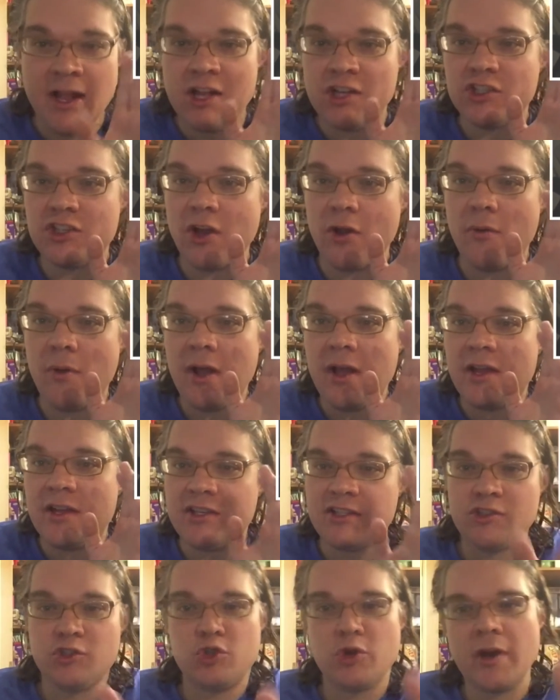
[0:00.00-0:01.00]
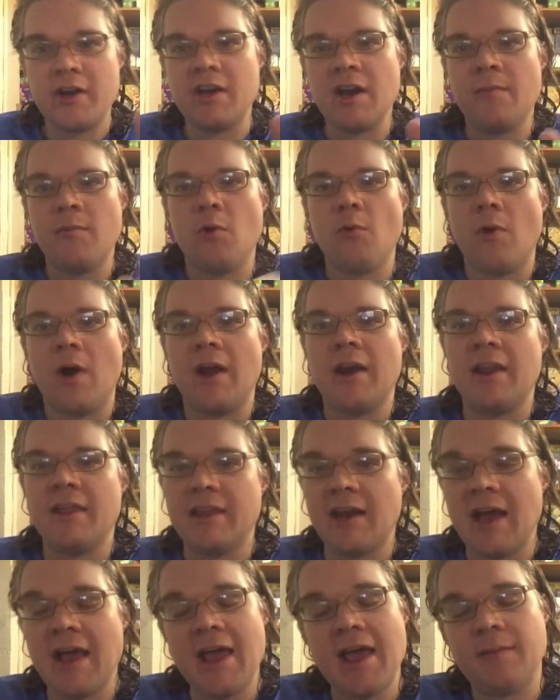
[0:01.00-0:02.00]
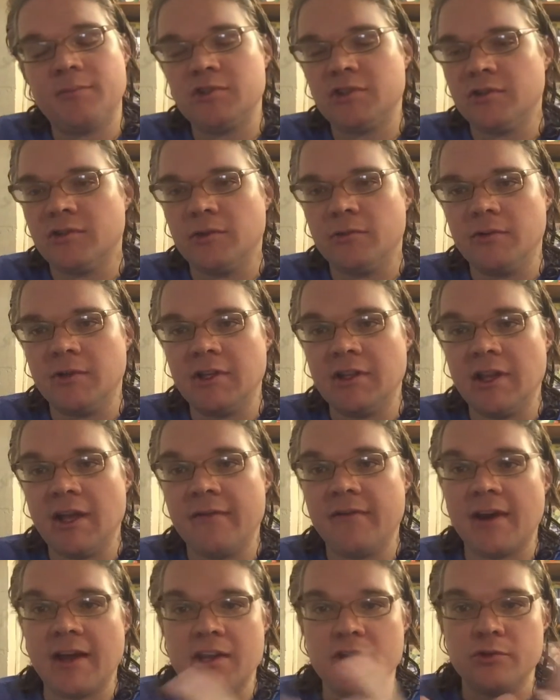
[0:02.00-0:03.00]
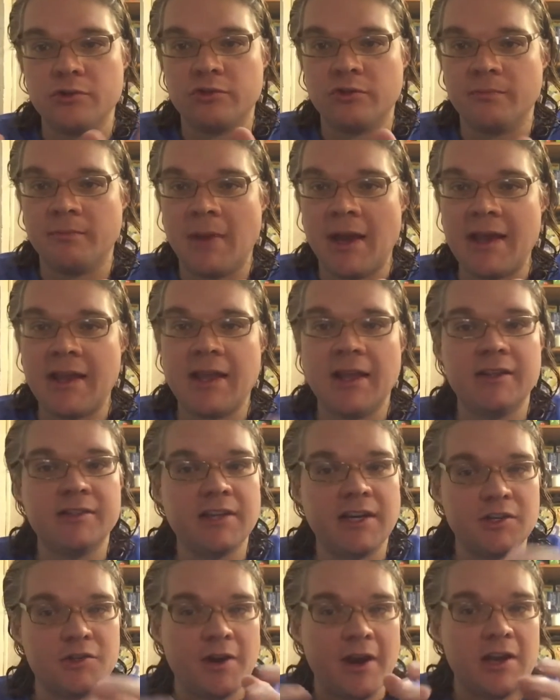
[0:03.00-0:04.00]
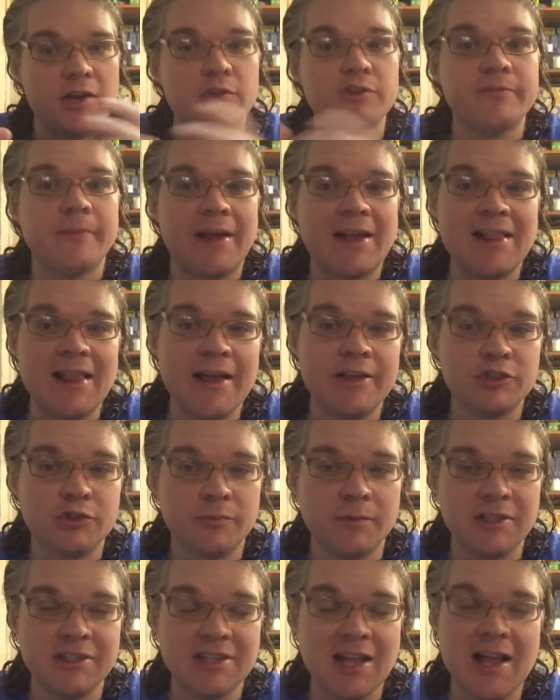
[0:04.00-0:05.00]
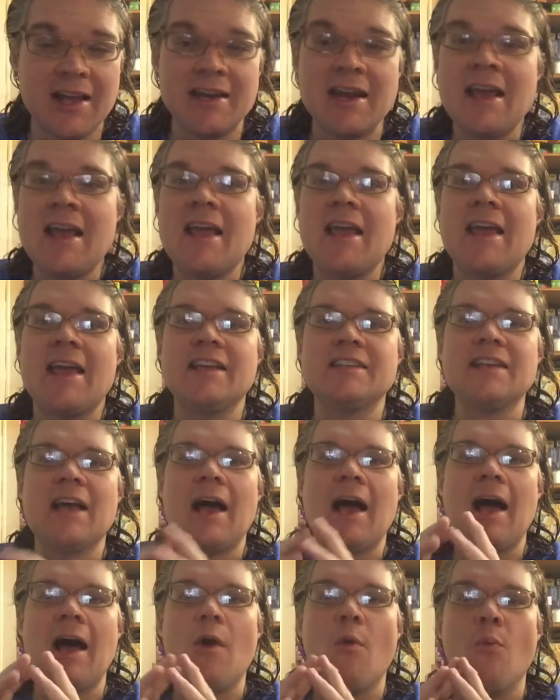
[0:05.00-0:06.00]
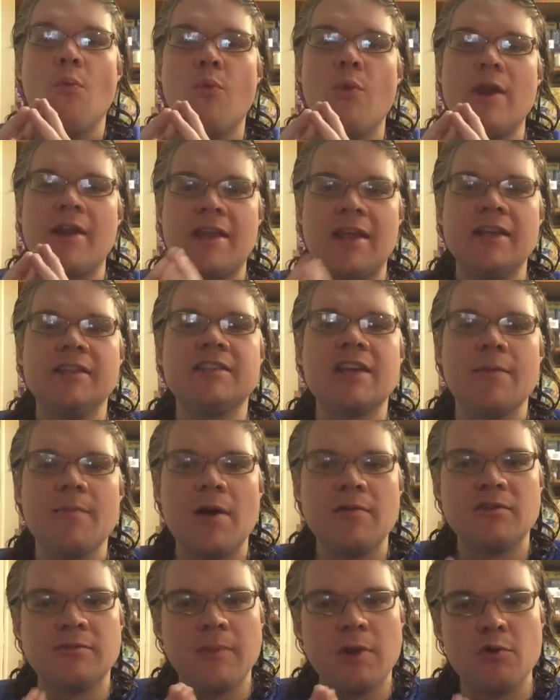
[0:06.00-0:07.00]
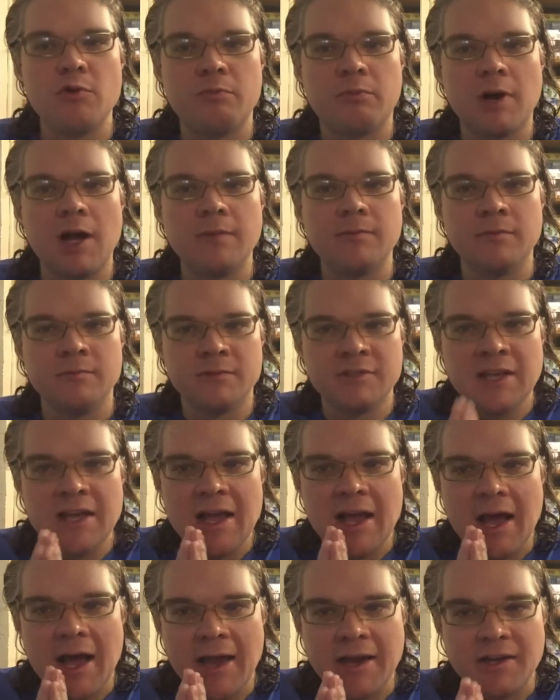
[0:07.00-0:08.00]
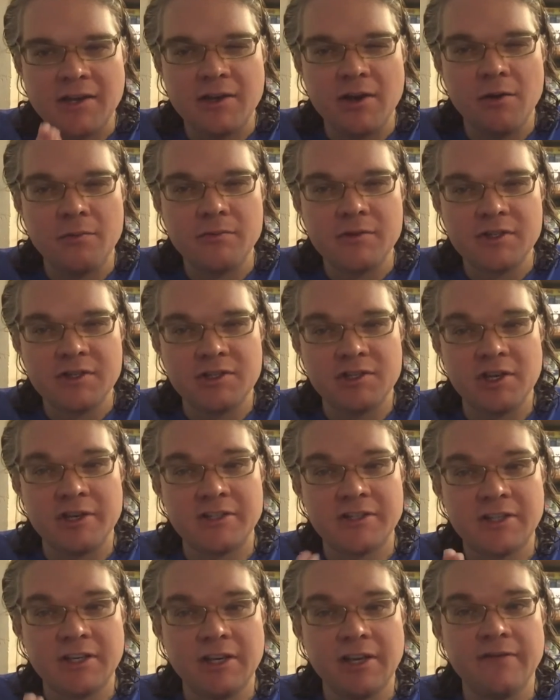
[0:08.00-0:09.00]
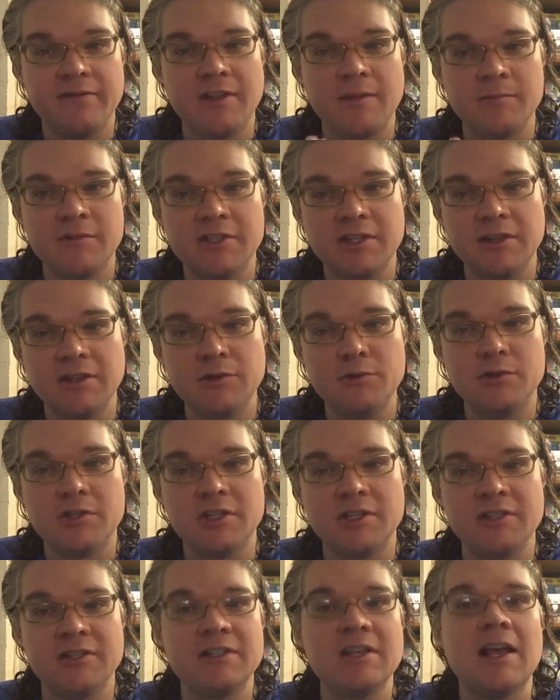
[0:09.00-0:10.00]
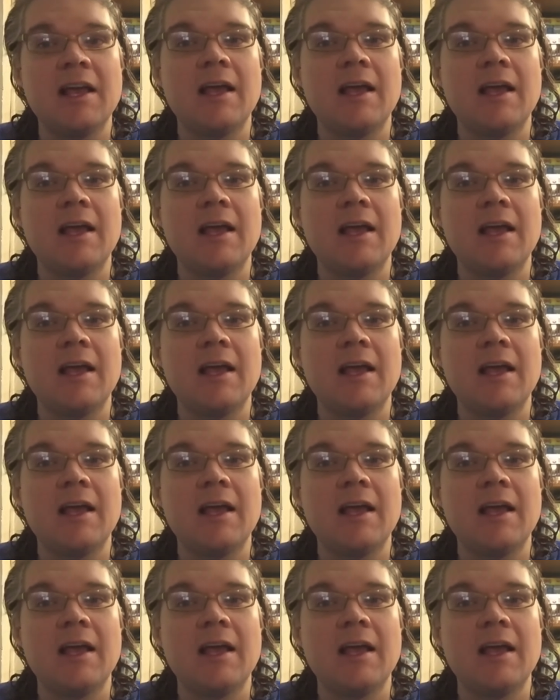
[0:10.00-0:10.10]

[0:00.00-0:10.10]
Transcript: So trick number one that I absolutely love and I use with my kids and I try and use in my classroom a lot is when kids come up to me with problems, I don't just give them solutions